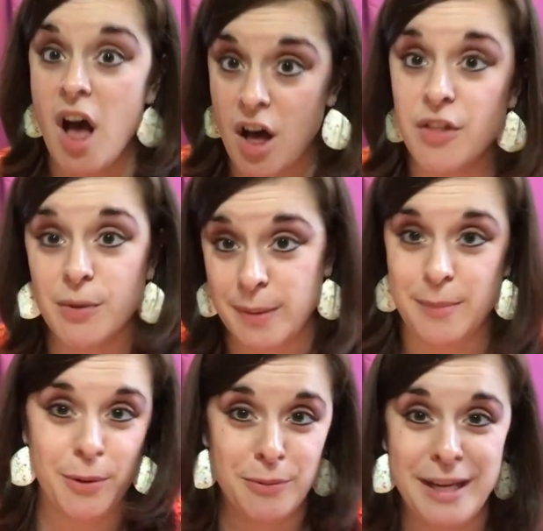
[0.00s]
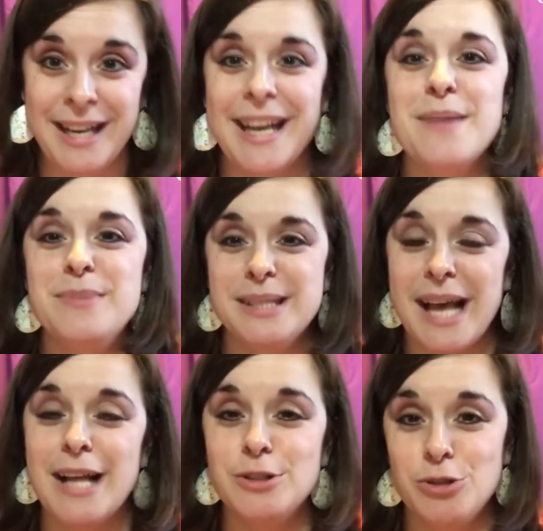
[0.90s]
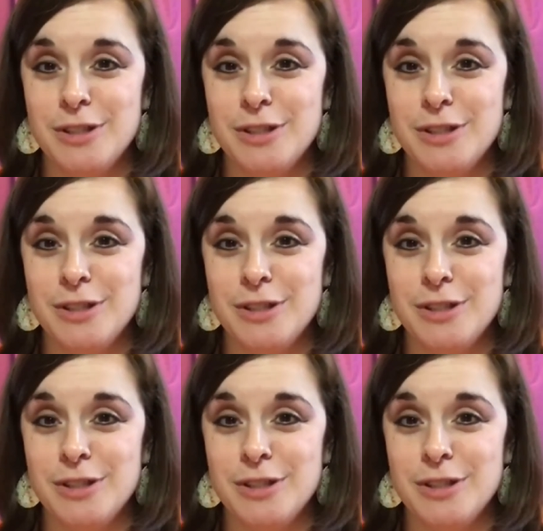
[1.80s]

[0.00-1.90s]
other people reading it besides